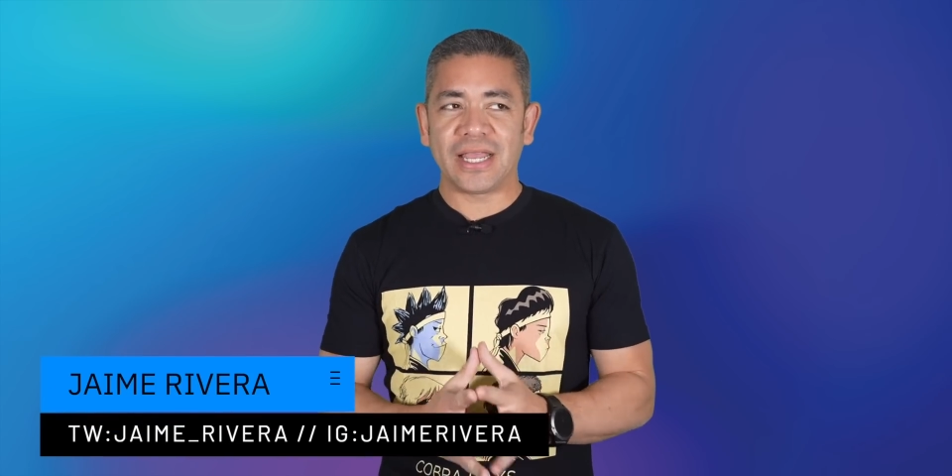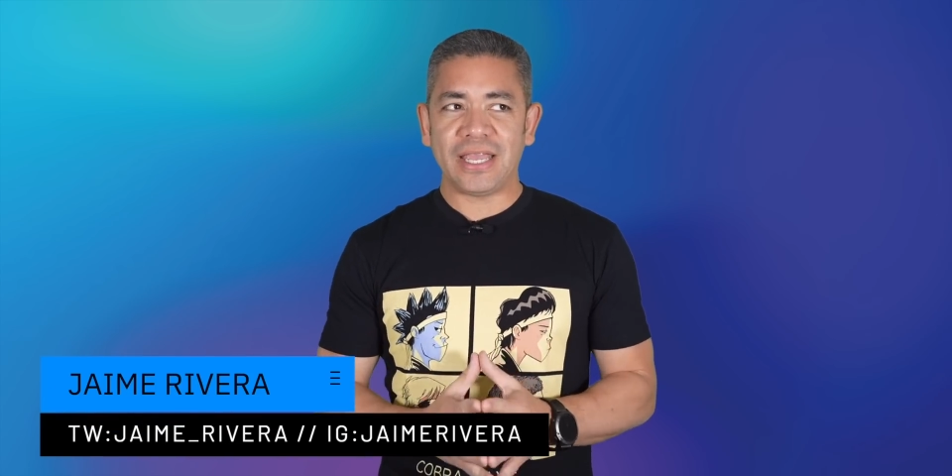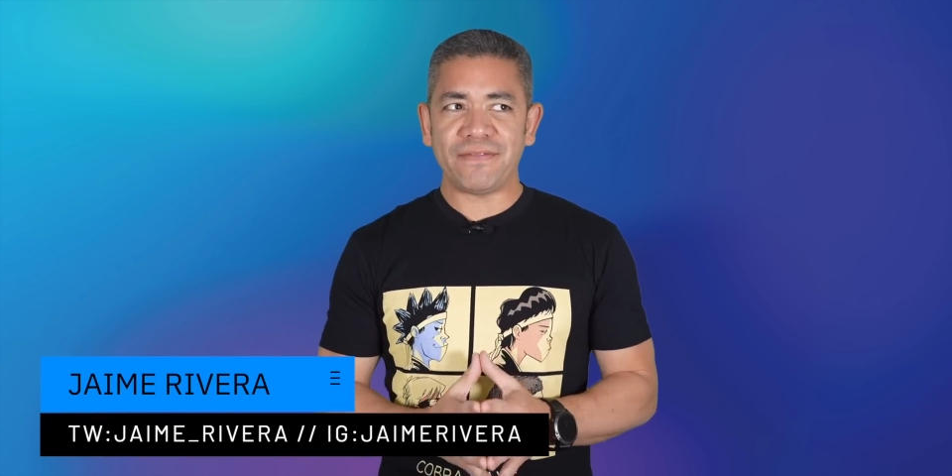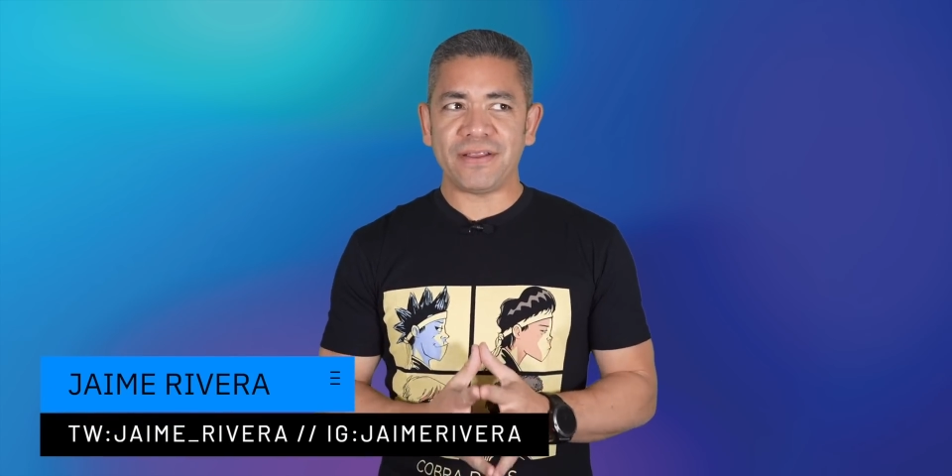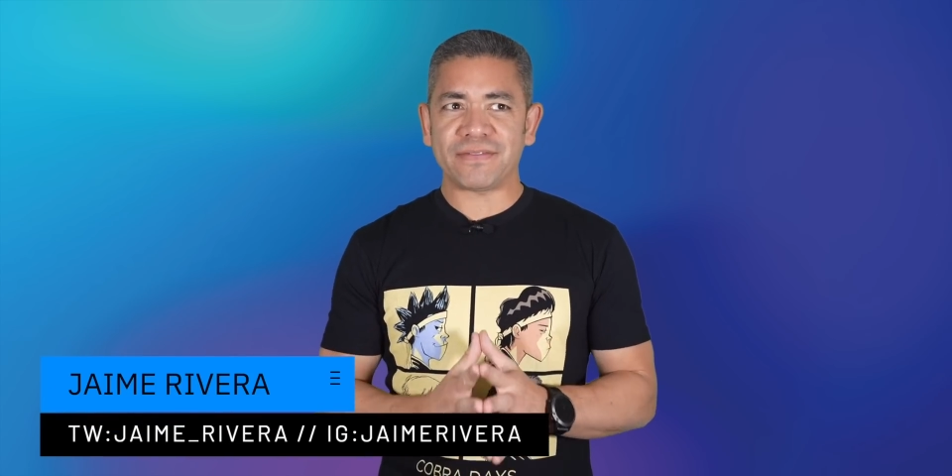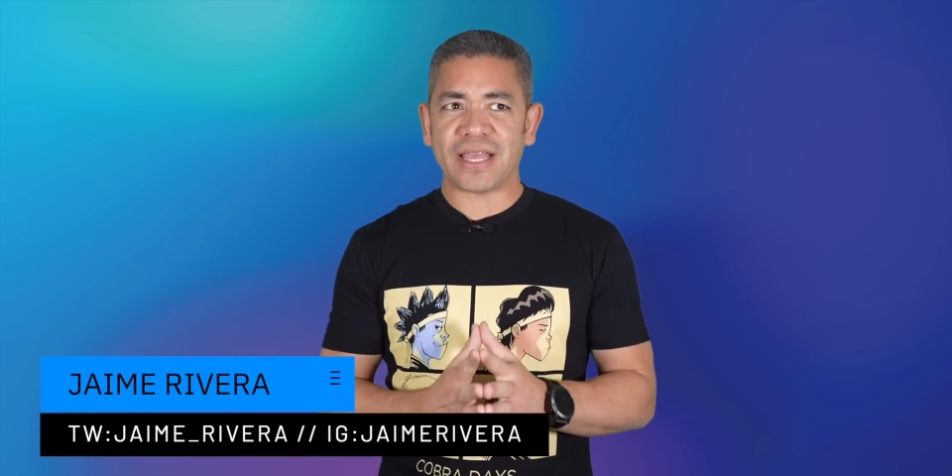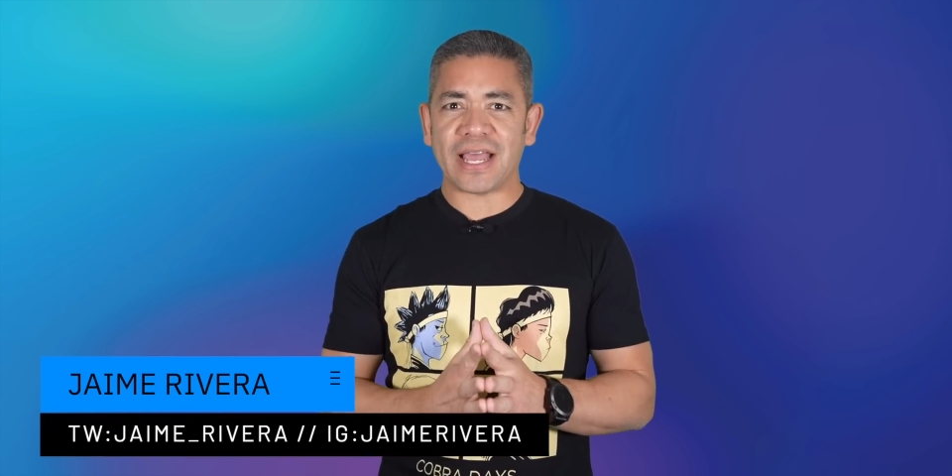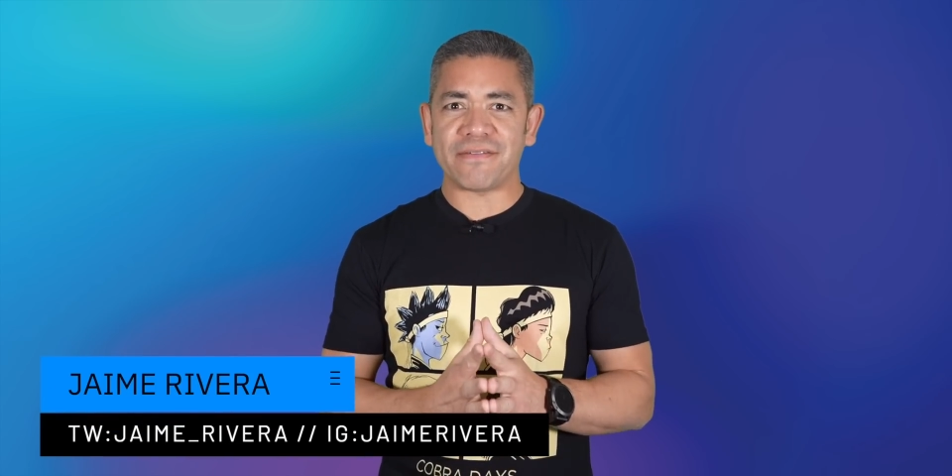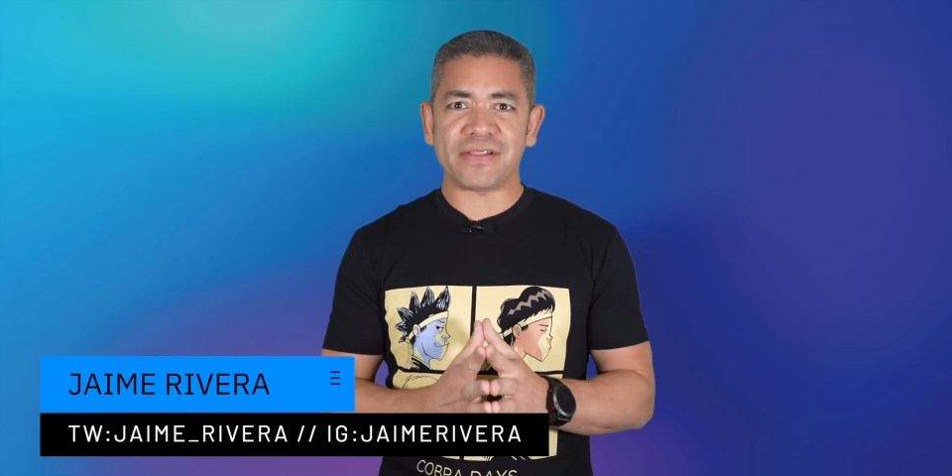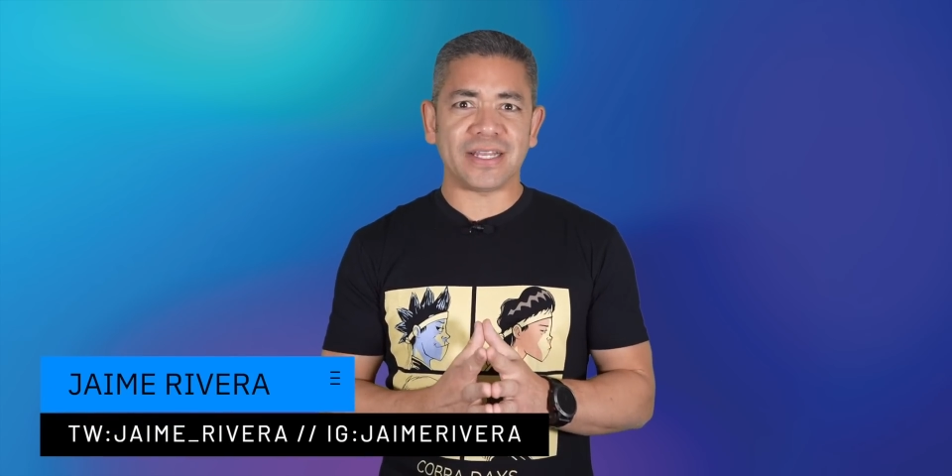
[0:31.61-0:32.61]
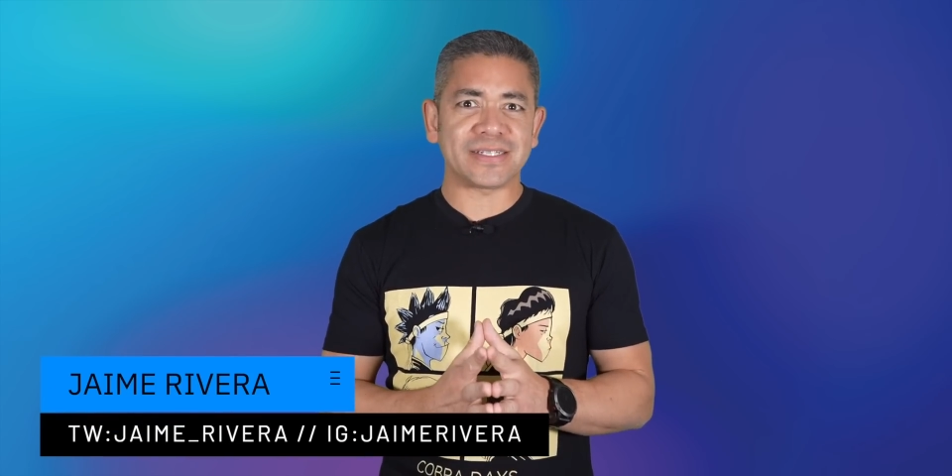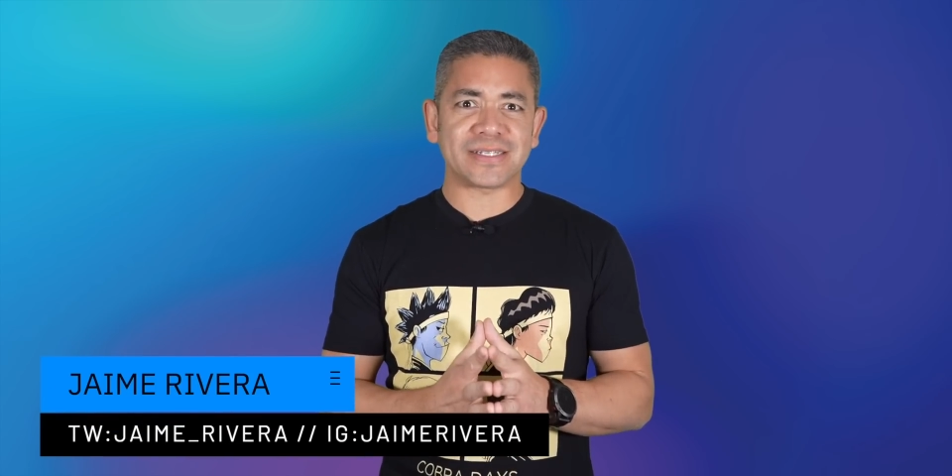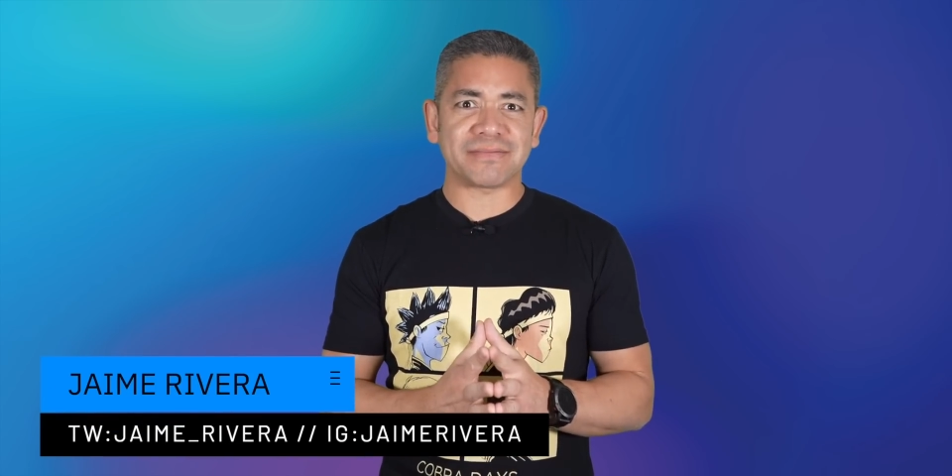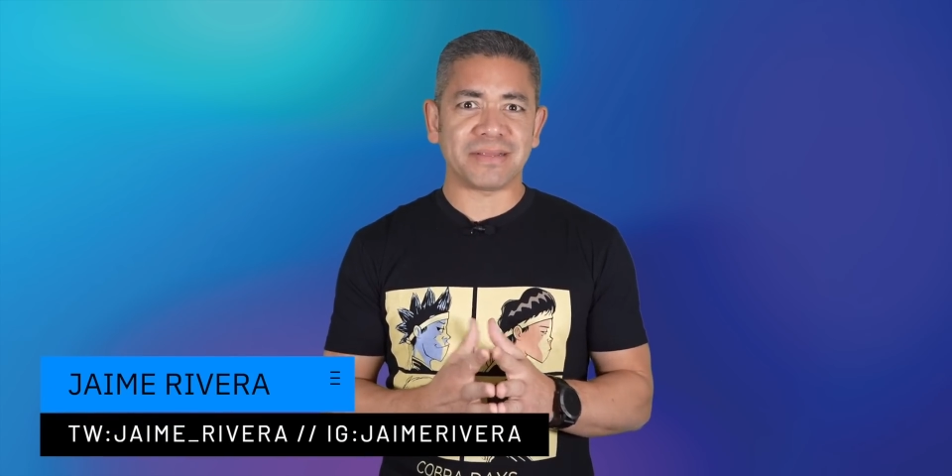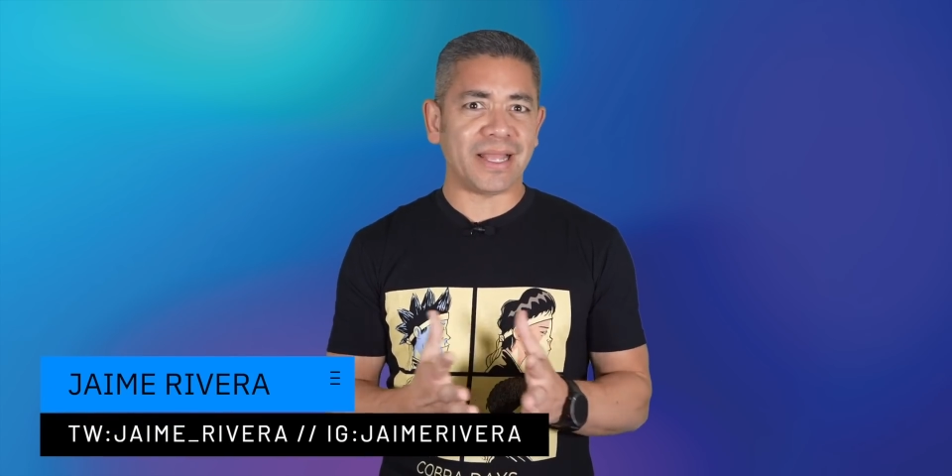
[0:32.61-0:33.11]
even if they have less